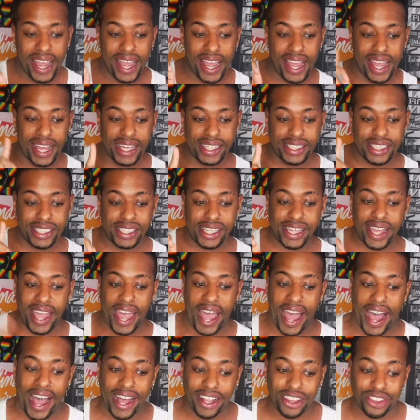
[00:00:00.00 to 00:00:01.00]
is
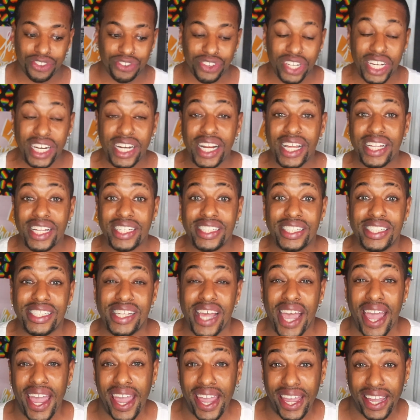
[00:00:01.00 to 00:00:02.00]
Catherine
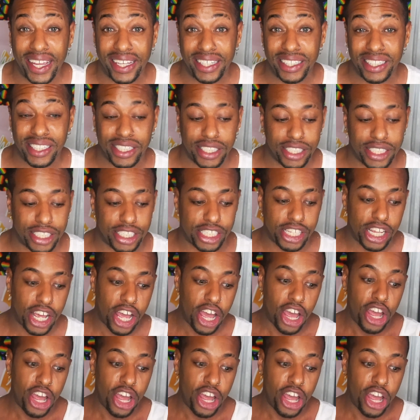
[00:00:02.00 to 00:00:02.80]
Tate's